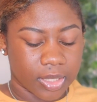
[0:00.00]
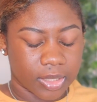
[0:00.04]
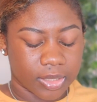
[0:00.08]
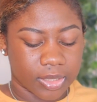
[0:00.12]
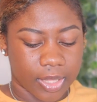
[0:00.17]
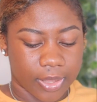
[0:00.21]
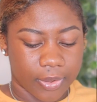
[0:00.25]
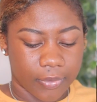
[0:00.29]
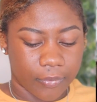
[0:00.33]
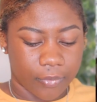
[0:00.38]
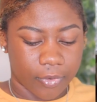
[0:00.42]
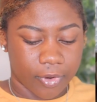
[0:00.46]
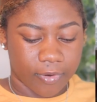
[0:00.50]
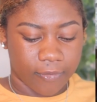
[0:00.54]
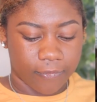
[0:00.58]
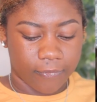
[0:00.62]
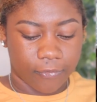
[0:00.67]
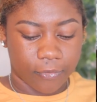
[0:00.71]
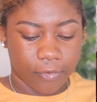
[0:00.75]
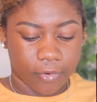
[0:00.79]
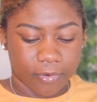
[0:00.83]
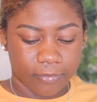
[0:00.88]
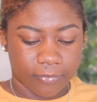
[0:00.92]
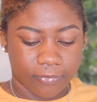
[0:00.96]
They were
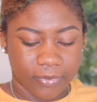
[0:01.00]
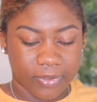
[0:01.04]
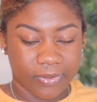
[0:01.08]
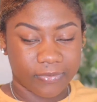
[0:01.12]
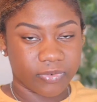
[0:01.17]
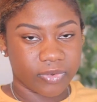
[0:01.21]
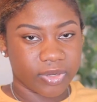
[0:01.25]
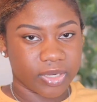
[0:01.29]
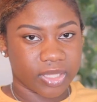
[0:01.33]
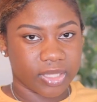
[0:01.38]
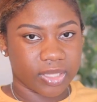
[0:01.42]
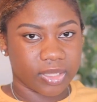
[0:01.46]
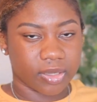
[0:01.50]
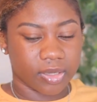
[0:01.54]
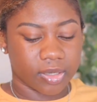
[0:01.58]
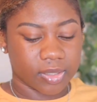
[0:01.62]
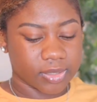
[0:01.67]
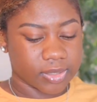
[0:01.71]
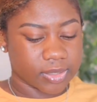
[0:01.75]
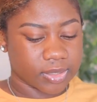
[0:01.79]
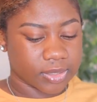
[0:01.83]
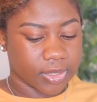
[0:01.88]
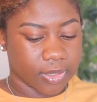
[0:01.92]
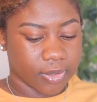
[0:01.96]
450
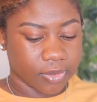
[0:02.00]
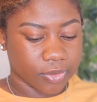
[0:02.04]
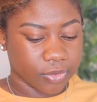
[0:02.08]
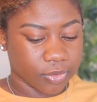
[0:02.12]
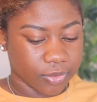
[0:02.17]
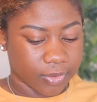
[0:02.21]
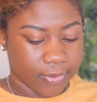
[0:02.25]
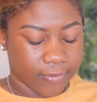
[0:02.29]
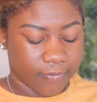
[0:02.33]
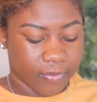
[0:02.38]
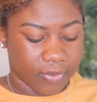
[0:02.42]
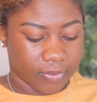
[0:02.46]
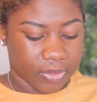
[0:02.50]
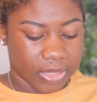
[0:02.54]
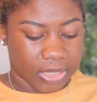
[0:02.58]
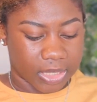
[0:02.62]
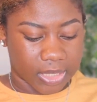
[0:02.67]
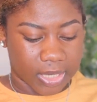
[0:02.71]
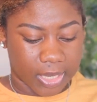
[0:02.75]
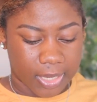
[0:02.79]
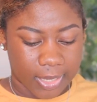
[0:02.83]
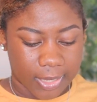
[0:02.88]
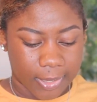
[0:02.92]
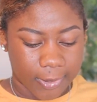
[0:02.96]
on sale
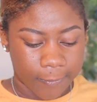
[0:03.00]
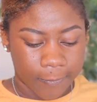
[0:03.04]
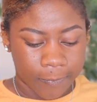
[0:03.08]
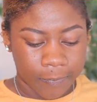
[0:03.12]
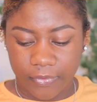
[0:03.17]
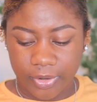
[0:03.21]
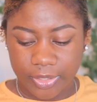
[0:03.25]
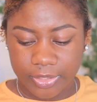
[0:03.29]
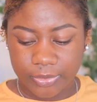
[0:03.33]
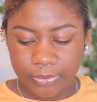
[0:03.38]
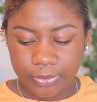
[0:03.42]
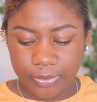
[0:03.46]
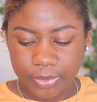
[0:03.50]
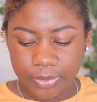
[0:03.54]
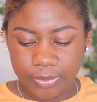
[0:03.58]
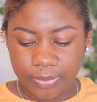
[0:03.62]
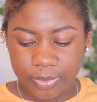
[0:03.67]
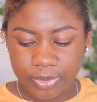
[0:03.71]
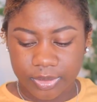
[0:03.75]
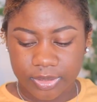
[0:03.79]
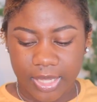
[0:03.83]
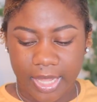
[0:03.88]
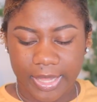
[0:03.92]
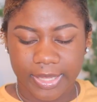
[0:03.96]
359 First one
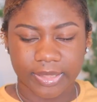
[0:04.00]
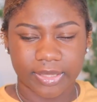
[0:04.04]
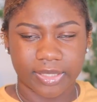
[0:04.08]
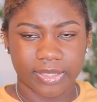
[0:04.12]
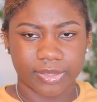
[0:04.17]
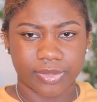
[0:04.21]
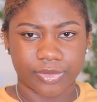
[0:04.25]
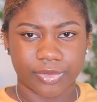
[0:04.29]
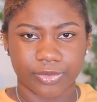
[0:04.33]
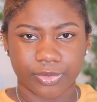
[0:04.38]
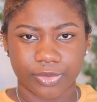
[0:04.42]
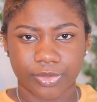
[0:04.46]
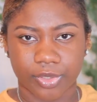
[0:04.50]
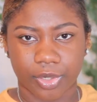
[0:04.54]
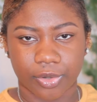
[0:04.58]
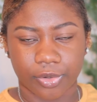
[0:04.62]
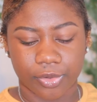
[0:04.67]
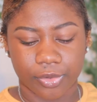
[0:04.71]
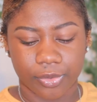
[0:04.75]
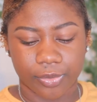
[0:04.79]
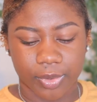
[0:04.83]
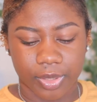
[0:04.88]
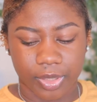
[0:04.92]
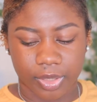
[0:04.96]
was like this little
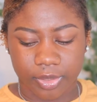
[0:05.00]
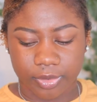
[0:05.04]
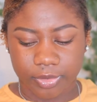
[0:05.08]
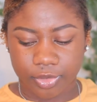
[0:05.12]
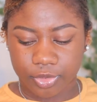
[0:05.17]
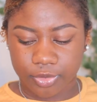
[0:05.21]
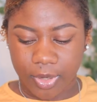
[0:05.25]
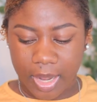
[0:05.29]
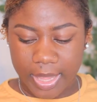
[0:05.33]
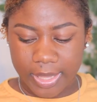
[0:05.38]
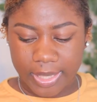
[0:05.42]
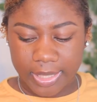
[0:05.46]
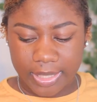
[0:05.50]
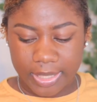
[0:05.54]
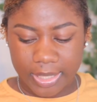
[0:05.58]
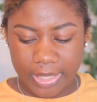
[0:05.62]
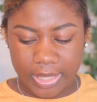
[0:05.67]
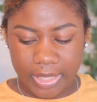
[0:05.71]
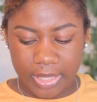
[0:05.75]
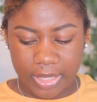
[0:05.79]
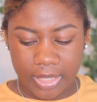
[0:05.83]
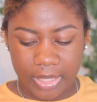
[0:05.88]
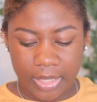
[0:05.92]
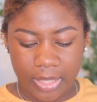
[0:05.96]
circle with a little dragon
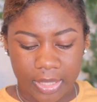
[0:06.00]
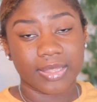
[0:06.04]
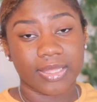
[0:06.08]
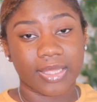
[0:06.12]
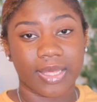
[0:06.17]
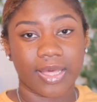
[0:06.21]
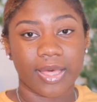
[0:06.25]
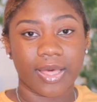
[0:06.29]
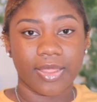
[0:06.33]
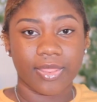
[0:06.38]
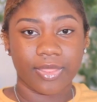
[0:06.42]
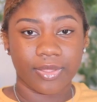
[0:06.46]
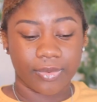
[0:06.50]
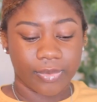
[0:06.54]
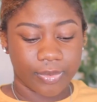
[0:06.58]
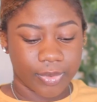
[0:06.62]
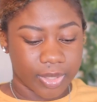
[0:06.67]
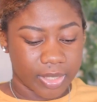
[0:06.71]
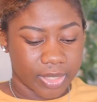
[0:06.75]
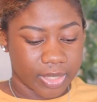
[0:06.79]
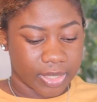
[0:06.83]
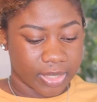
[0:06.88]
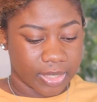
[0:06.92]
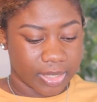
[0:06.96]
in it. The other
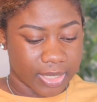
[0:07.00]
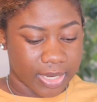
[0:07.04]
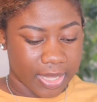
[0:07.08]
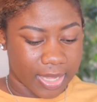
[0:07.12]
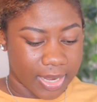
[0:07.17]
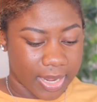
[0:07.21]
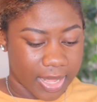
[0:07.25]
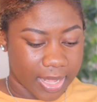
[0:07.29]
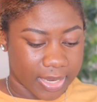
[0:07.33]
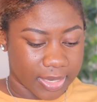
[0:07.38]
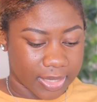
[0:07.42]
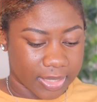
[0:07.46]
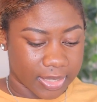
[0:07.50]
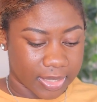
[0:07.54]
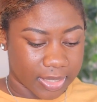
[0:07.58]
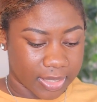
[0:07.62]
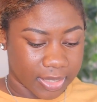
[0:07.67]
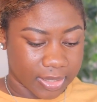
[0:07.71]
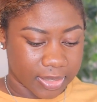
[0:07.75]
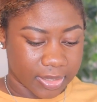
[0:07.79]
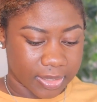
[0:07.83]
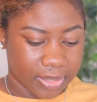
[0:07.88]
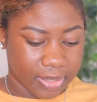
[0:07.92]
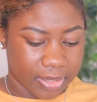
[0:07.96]
one that I
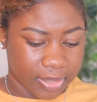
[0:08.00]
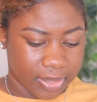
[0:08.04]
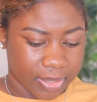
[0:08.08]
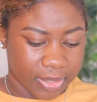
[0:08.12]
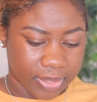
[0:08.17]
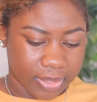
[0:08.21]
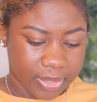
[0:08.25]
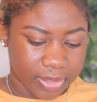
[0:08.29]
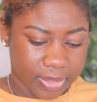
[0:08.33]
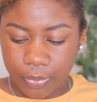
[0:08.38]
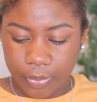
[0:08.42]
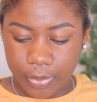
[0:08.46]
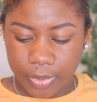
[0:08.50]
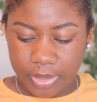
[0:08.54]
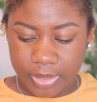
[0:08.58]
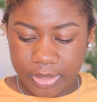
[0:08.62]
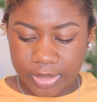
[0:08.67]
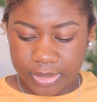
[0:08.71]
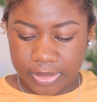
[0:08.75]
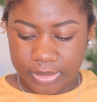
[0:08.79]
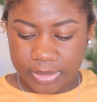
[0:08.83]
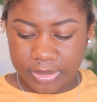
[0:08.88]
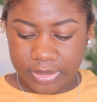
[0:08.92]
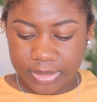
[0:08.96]
did get
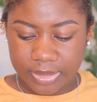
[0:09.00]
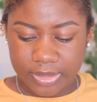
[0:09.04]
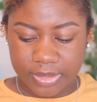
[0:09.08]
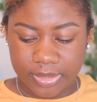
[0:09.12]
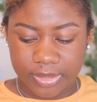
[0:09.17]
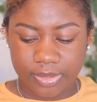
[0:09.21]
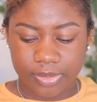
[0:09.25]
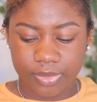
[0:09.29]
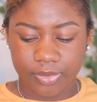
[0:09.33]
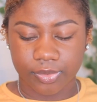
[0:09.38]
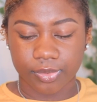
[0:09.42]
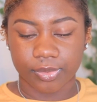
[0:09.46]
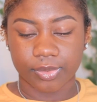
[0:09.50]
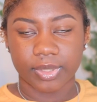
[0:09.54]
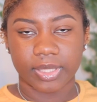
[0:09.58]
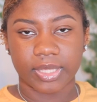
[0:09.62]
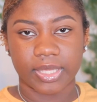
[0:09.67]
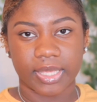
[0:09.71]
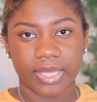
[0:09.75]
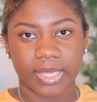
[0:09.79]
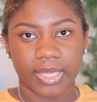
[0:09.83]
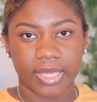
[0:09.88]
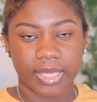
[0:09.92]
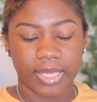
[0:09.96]
was this little
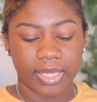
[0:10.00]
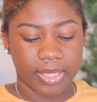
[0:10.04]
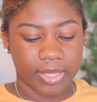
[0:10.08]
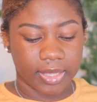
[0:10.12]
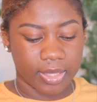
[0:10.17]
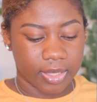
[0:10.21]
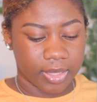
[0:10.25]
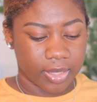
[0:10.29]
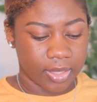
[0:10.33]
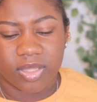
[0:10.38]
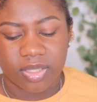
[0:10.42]
key.